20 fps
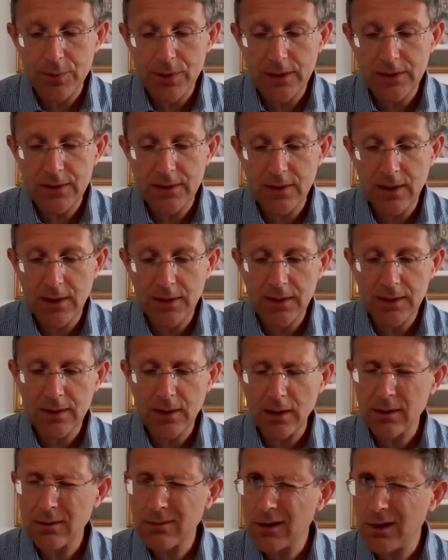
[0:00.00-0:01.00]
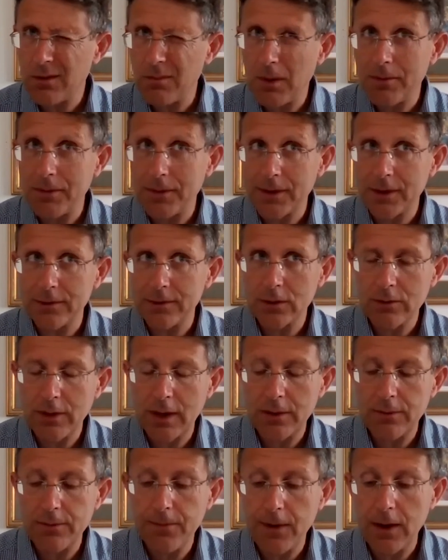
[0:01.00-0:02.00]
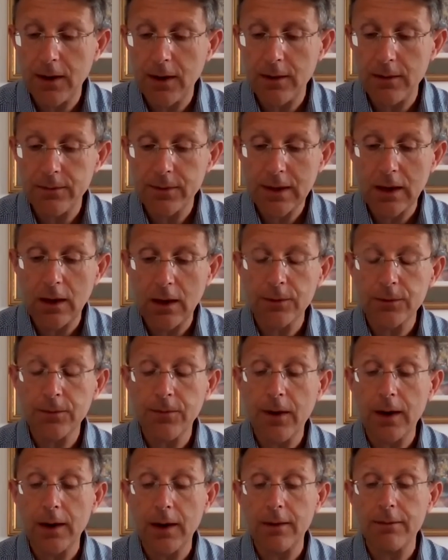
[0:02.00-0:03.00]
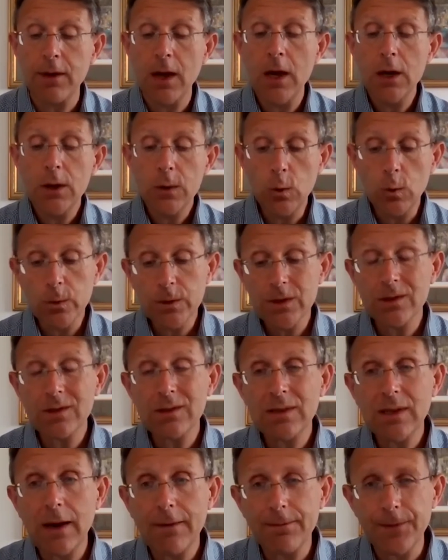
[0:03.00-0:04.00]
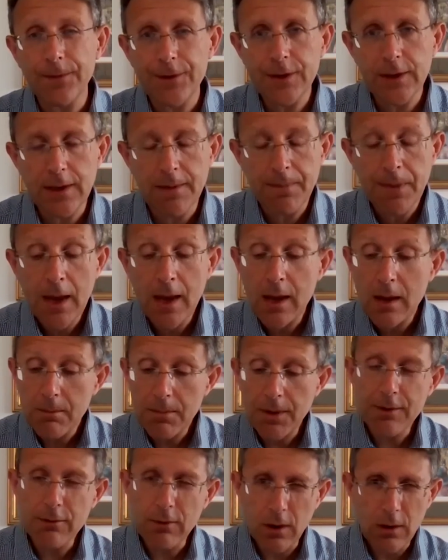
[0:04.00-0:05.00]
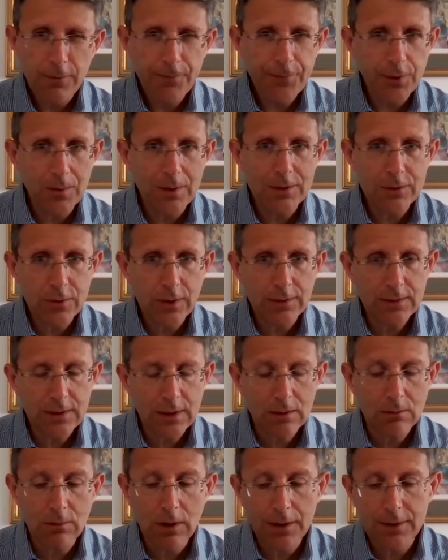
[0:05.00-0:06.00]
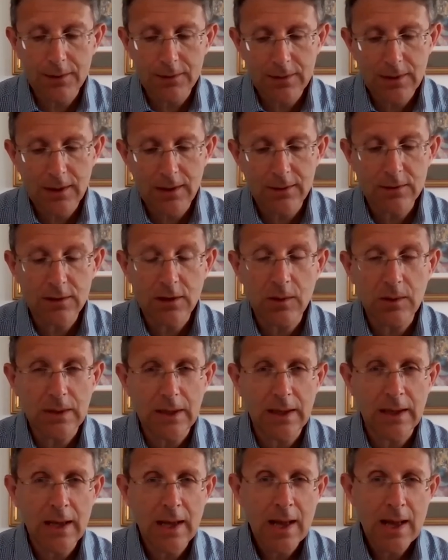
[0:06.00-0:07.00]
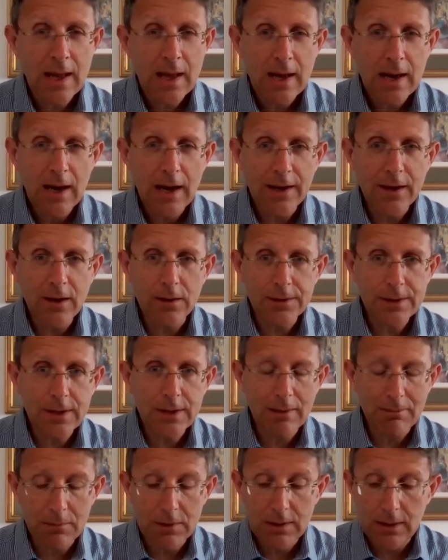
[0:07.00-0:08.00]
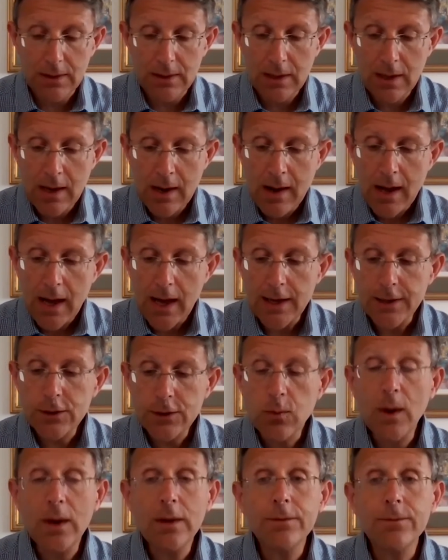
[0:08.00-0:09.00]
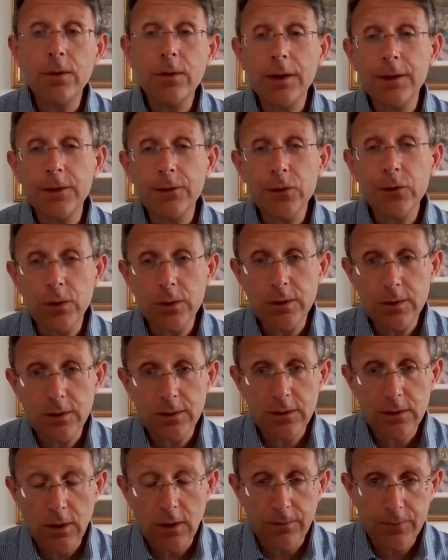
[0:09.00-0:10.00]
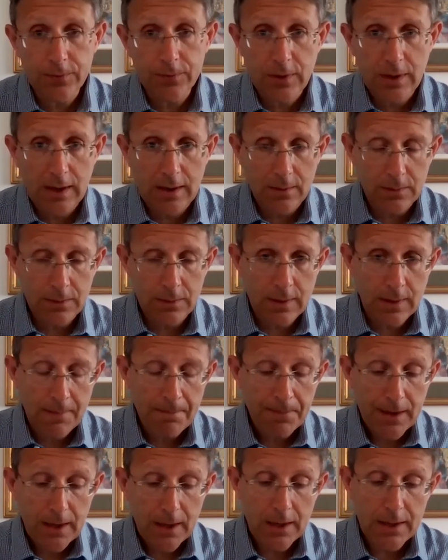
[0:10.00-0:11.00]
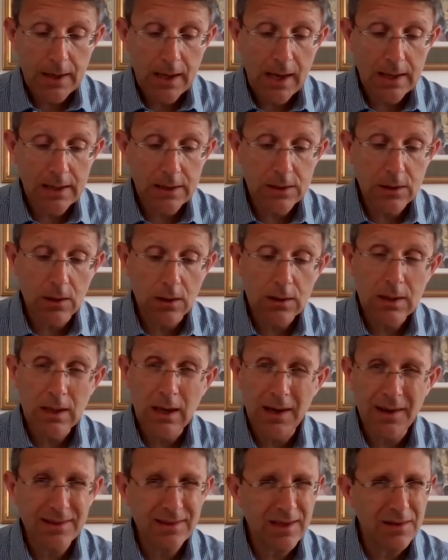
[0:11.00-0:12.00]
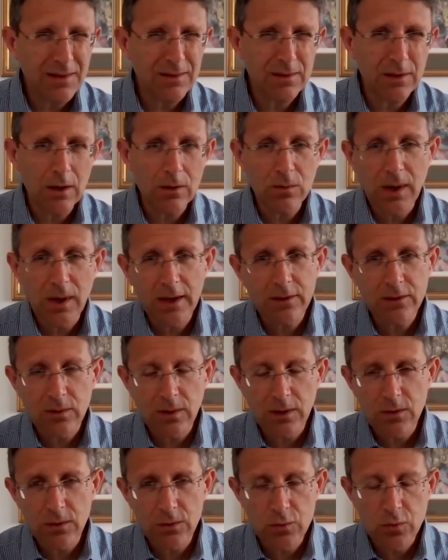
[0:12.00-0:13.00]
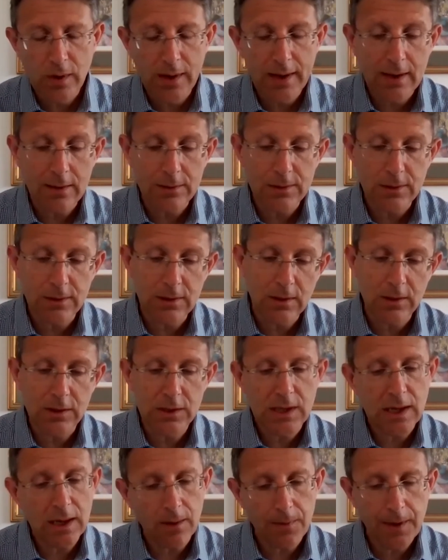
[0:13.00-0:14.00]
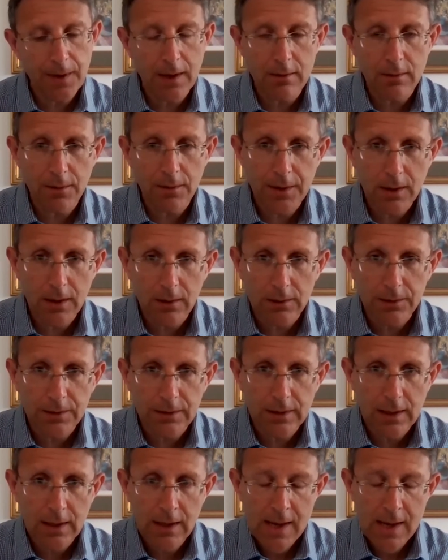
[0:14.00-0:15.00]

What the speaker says: Britain. I think, I can't remember, I think it's a grade five, class five, 0-70. But there are a few interesting runners here, so I got tempted. 12 runners, good to soft ground at Haydock. I see there's no rain, so it could dry out a touch out there on the old